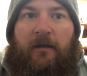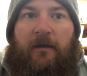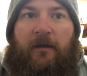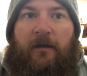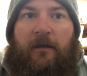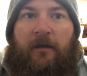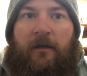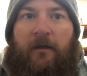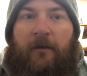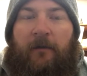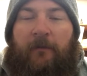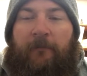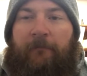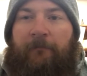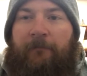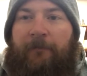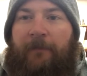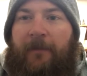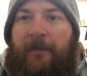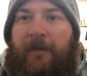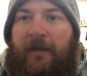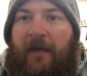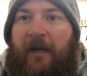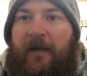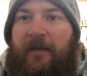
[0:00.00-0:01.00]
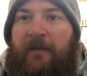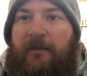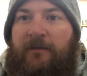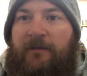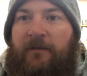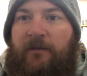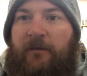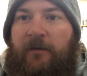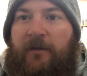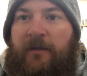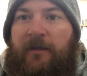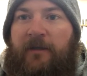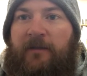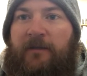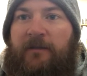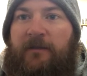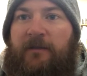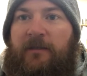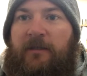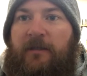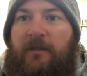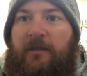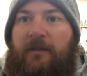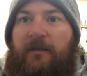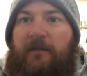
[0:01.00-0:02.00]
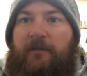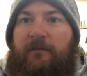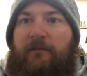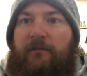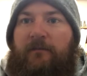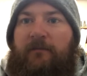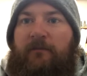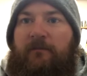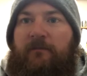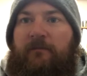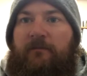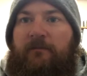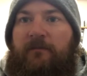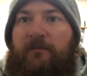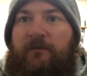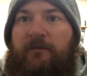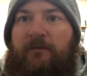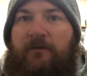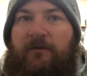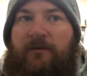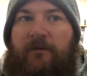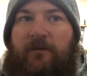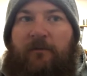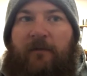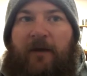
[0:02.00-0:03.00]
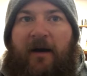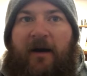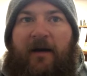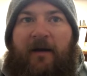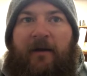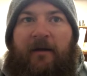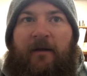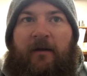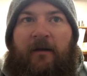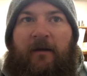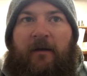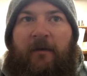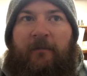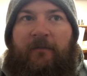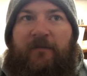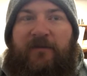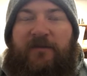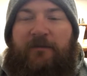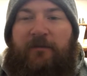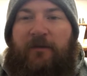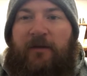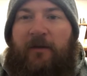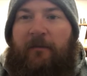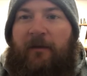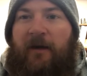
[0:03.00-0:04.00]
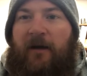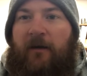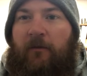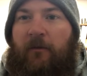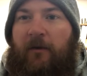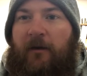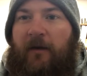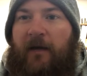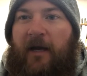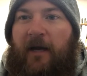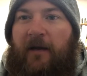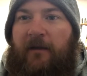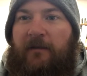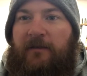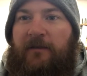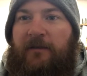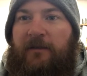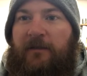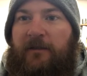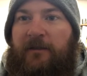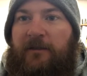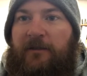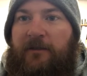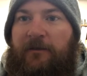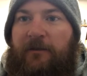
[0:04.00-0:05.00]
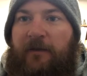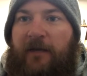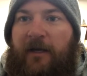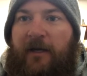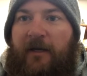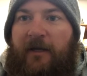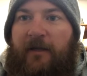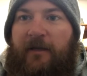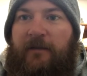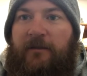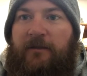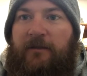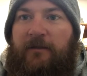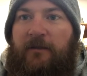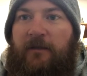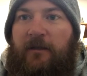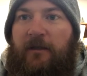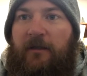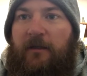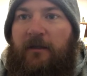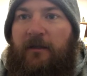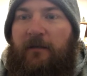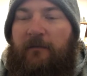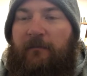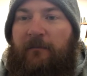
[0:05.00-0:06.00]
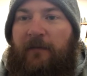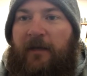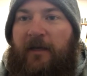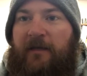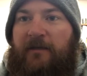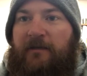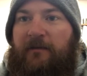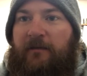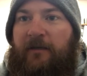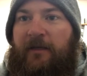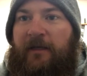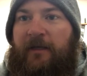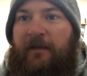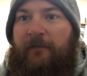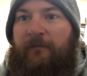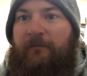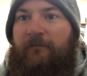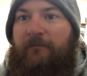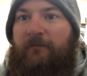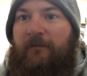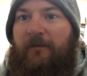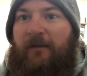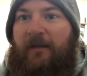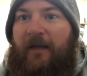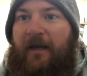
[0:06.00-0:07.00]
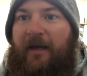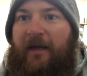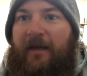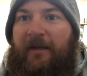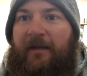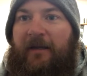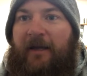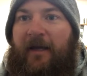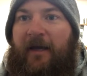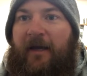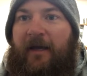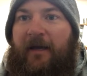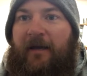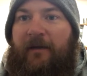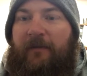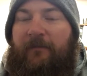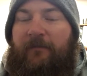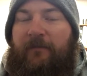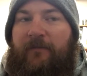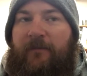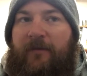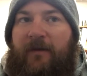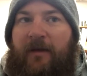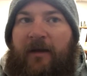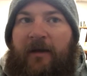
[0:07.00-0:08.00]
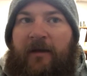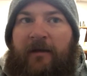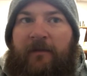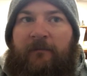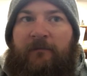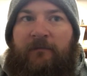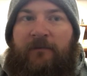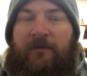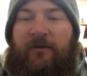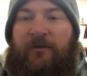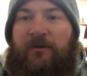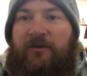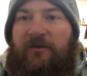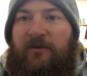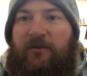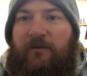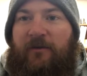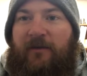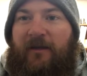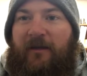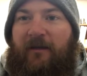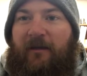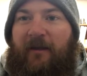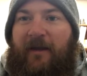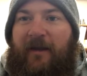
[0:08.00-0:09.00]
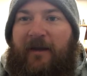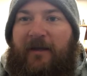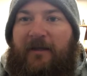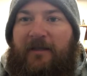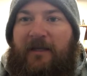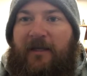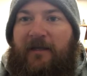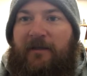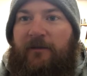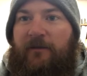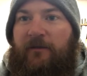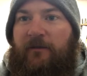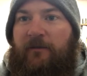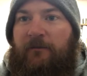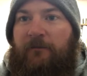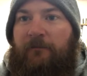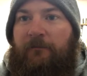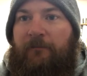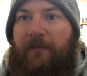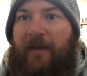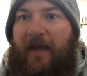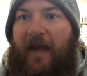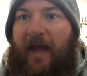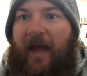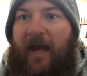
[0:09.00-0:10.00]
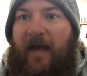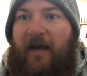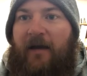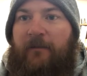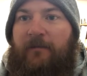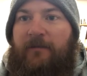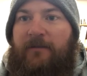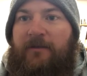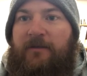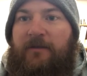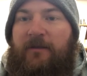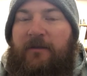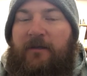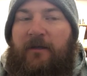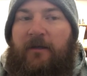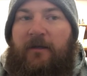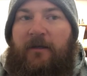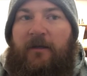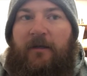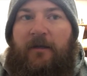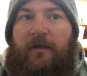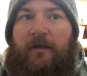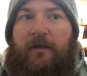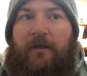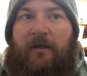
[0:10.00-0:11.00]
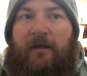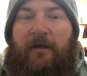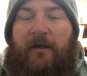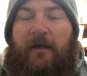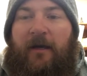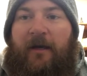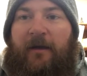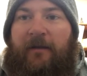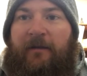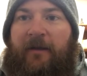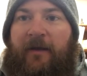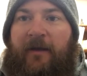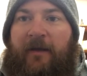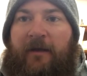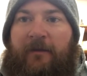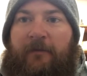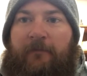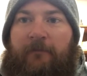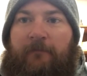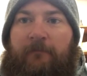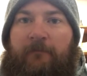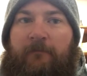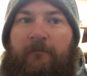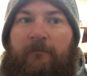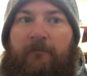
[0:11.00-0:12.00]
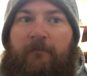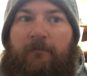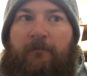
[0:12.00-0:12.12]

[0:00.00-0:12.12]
I used to always do my split my workouts into 2 days, basically leg day, and usually with the legs I do abs, and then